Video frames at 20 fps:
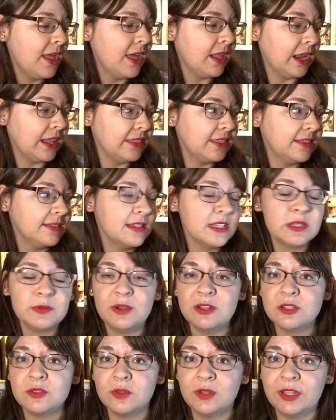and I think this
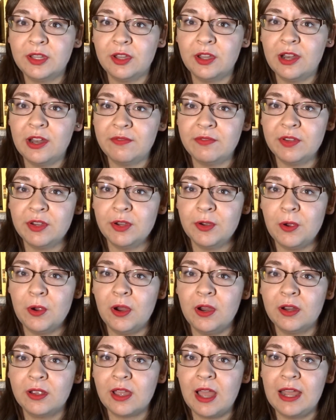one's really good if
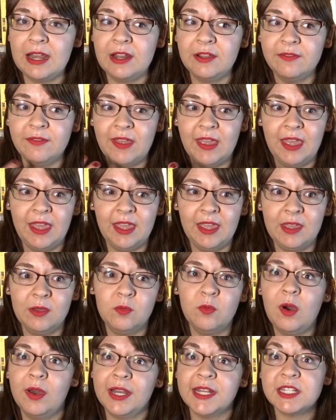you're kind of
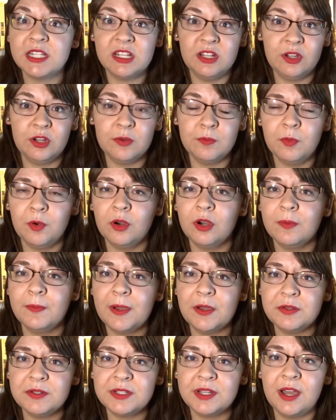wanting to learn more
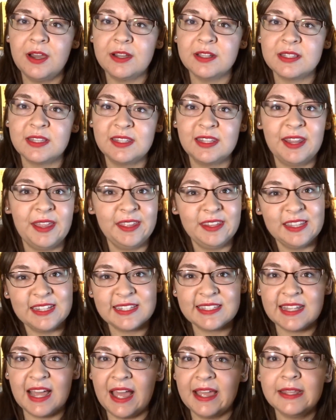about dogs and the
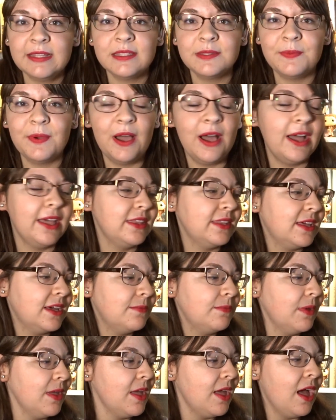science behind
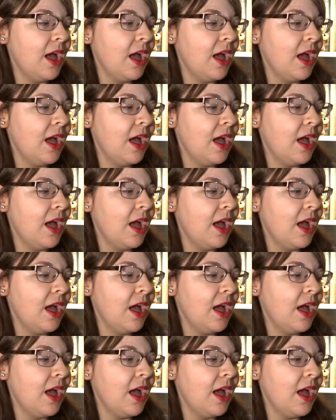them.